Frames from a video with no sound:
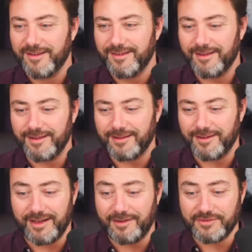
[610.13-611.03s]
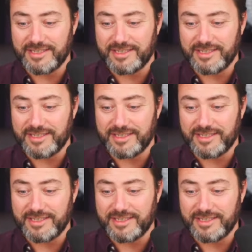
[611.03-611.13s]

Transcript: I haven't seen